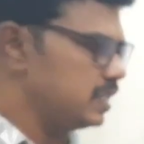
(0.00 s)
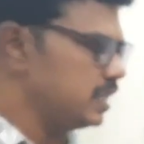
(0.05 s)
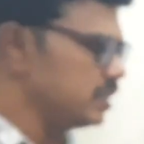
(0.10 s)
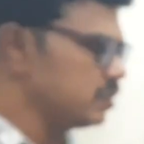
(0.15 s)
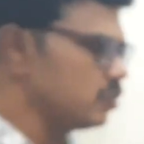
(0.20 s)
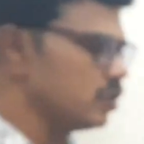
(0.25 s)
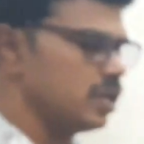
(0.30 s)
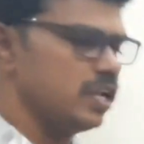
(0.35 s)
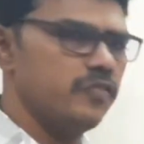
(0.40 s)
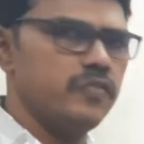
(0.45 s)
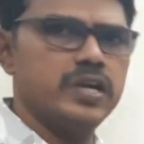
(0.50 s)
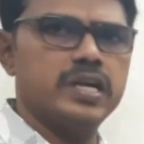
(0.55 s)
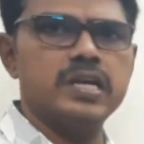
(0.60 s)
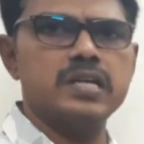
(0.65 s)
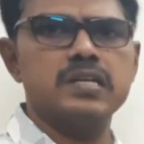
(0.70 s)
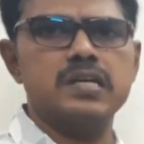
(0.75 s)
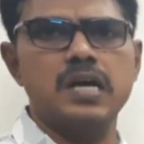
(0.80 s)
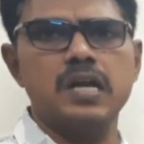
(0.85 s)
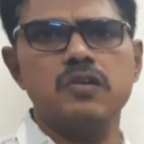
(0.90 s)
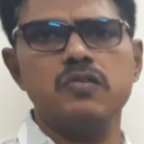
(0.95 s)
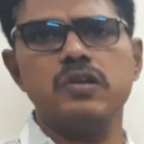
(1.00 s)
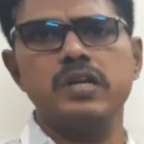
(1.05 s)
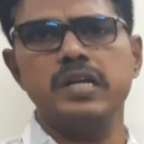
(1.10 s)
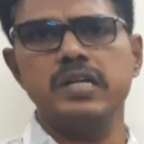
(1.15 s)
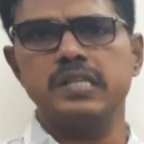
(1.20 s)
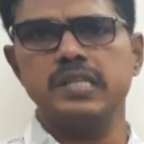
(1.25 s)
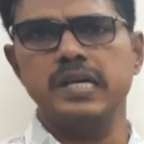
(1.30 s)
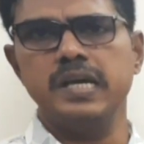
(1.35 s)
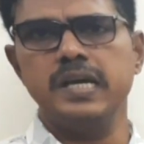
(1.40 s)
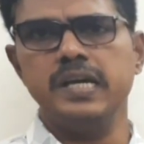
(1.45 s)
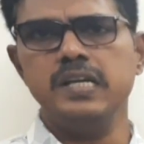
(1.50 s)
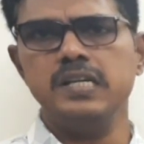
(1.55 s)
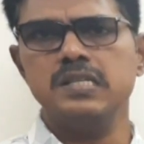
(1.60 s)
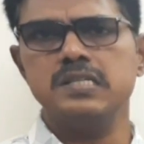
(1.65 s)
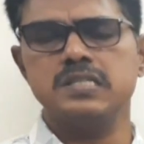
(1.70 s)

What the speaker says: Then only we can calculate the